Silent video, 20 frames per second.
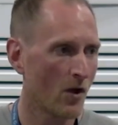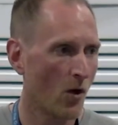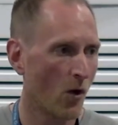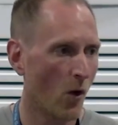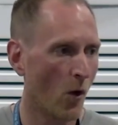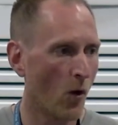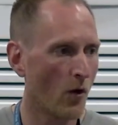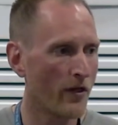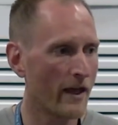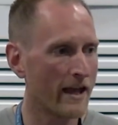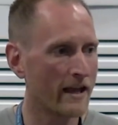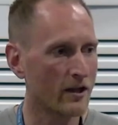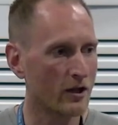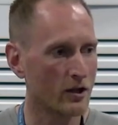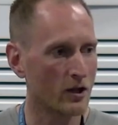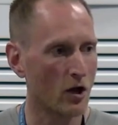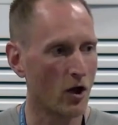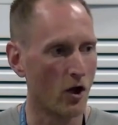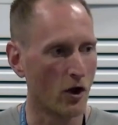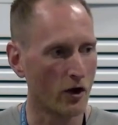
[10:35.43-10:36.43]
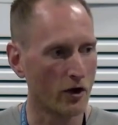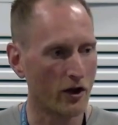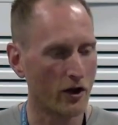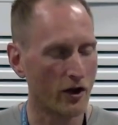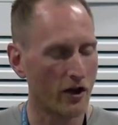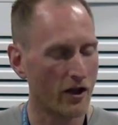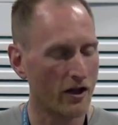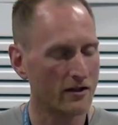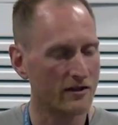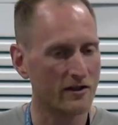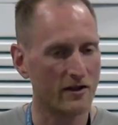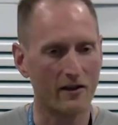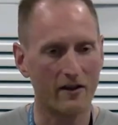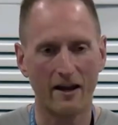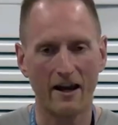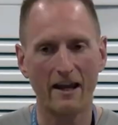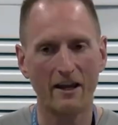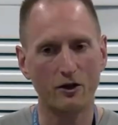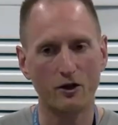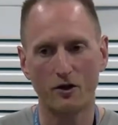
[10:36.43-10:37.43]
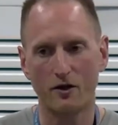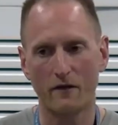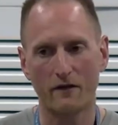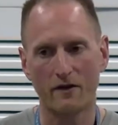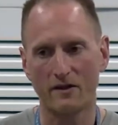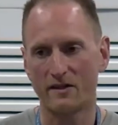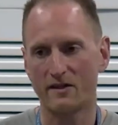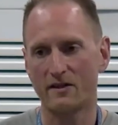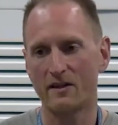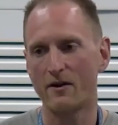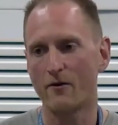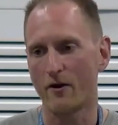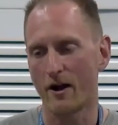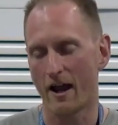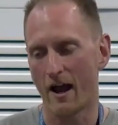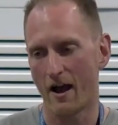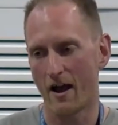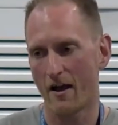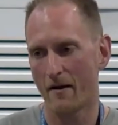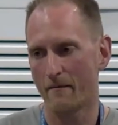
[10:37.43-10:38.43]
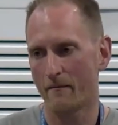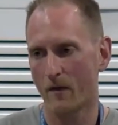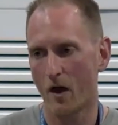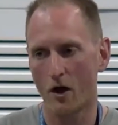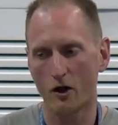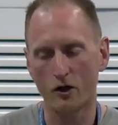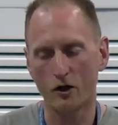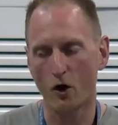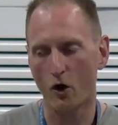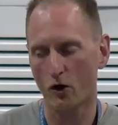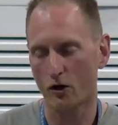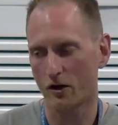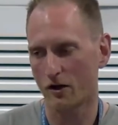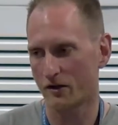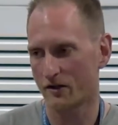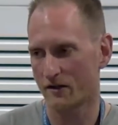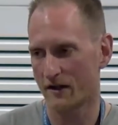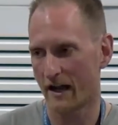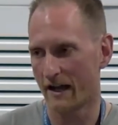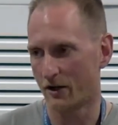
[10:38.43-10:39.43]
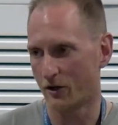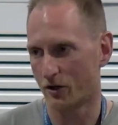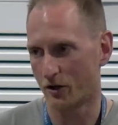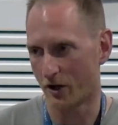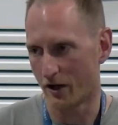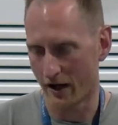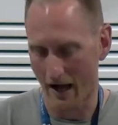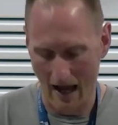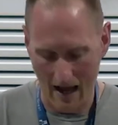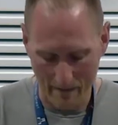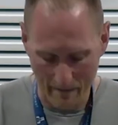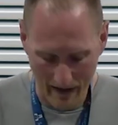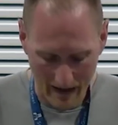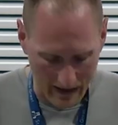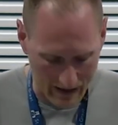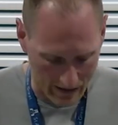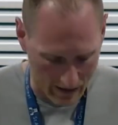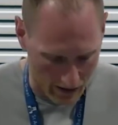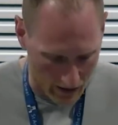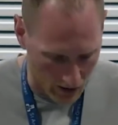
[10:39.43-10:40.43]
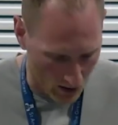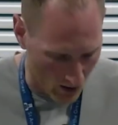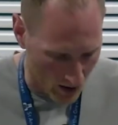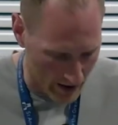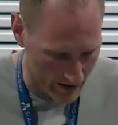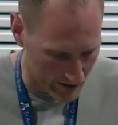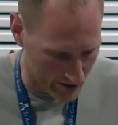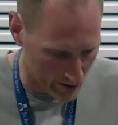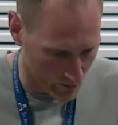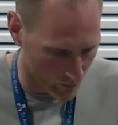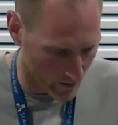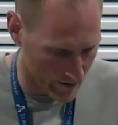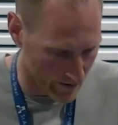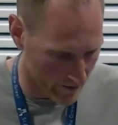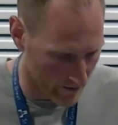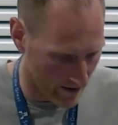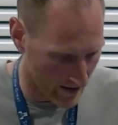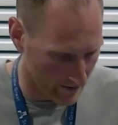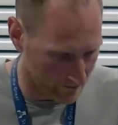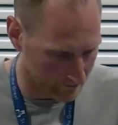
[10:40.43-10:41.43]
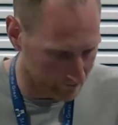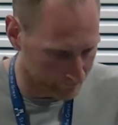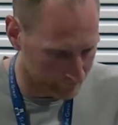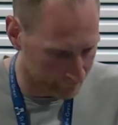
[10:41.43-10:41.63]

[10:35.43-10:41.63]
or they could look to the nation of Assyria, a godless nation, and make an alliance with them.